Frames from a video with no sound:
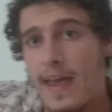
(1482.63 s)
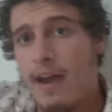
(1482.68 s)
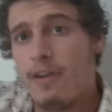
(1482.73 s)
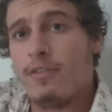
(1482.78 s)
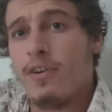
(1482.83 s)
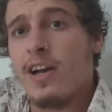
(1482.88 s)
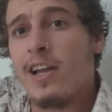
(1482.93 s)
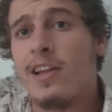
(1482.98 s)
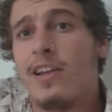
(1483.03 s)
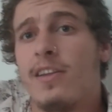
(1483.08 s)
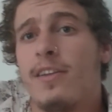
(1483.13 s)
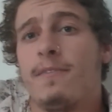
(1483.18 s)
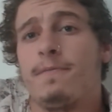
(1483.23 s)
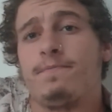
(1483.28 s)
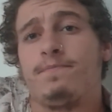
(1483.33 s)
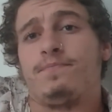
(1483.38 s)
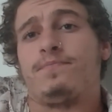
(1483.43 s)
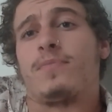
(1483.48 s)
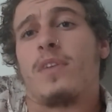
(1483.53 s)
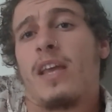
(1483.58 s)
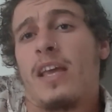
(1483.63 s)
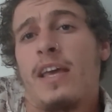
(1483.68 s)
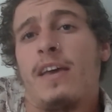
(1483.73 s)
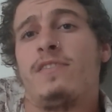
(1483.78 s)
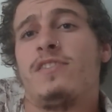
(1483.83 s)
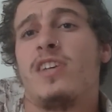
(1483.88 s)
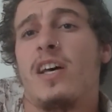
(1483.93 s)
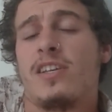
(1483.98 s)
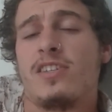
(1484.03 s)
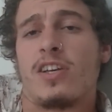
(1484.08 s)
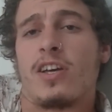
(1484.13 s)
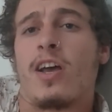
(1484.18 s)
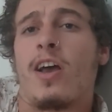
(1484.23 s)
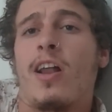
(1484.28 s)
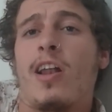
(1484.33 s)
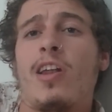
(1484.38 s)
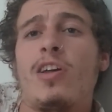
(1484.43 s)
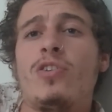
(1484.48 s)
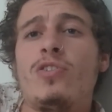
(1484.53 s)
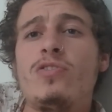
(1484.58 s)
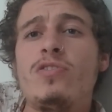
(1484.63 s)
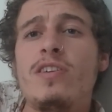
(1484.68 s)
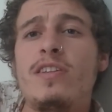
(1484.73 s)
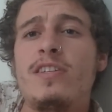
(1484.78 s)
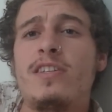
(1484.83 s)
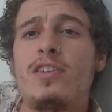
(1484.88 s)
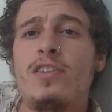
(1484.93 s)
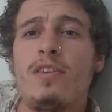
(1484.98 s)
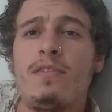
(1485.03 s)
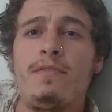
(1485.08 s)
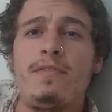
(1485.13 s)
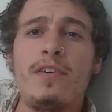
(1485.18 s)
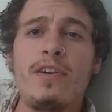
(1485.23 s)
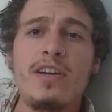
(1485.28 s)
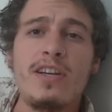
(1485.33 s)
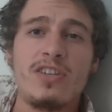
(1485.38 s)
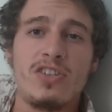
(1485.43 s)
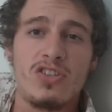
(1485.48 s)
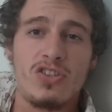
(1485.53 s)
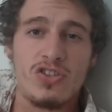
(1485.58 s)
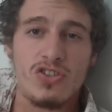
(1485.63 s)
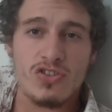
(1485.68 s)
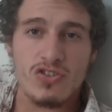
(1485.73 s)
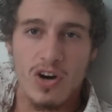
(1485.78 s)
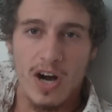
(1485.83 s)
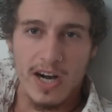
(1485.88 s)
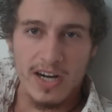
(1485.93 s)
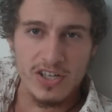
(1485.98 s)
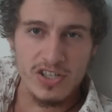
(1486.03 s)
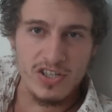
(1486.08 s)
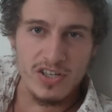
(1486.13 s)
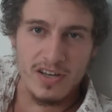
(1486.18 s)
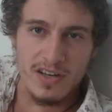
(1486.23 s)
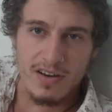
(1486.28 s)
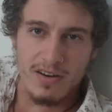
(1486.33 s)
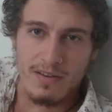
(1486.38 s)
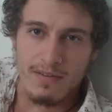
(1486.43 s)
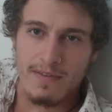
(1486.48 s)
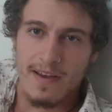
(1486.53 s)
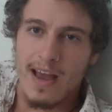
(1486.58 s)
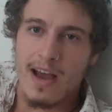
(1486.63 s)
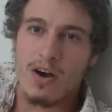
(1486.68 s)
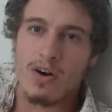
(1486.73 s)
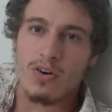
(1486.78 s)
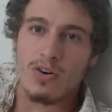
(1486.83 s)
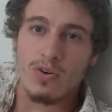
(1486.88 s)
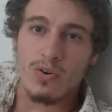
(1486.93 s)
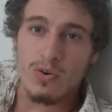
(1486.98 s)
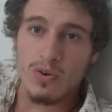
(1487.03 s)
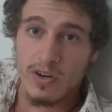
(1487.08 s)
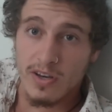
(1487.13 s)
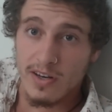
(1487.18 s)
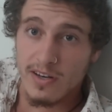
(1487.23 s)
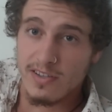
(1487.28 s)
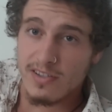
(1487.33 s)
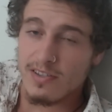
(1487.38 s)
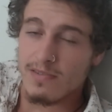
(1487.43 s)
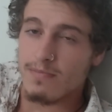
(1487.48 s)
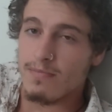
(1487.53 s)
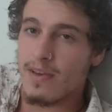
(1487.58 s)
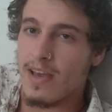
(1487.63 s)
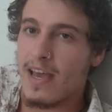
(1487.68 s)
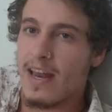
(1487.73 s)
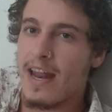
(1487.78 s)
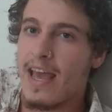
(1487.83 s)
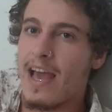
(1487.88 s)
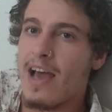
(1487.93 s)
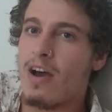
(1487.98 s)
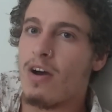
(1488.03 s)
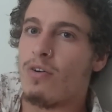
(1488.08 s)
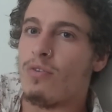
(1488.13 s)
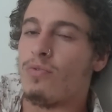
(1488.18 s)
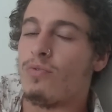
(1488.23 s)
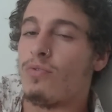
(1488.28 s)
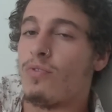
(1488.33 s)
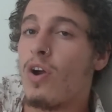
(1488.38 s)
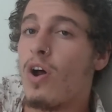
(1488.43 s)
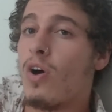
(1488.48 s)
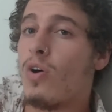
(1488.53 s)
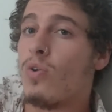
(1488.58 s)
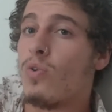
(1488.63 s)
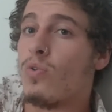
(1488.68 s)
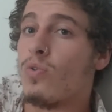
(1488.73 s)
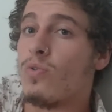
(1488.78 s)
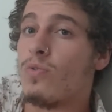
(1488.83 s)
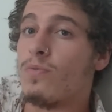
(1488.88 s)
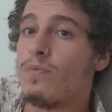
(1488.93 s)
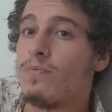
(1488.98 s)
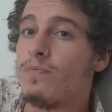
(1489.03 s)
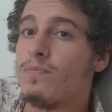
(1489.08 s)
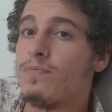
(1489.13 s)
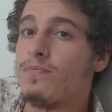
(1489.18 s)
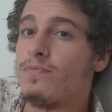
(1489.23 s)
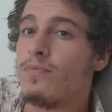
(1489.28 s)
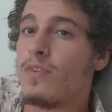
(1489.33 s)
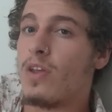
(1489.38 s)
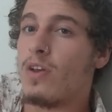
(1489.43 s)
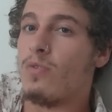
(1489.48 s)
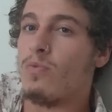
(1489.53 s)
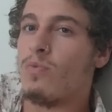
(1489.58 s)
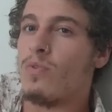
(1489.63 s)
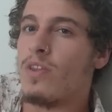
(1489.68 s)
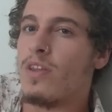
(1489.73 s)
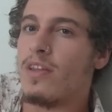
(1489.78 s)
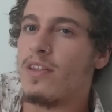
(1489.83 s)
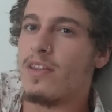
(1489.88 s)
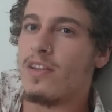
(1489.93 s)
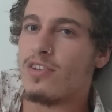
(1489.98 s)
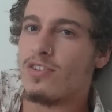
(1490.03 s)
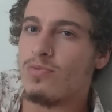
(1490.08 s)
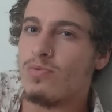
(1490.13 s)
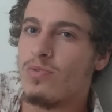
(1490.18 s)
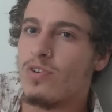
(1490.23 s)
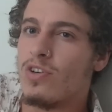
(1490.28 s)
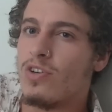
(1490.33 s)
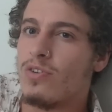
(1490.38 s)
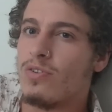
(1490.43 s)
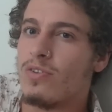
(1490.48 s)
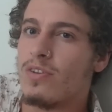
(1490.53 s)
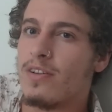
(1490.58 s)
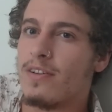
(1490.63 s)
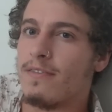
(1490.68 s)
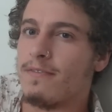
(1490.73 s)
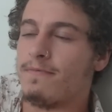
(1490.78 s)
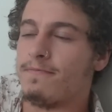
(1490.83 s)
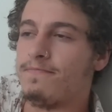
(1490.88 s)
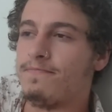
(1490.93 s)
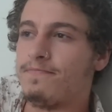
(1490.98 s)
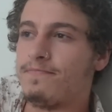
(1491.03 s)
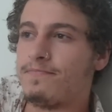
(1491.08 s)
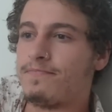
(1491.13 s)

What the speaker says: that really gives us a clue into the very structure of our organism and our role within this world. And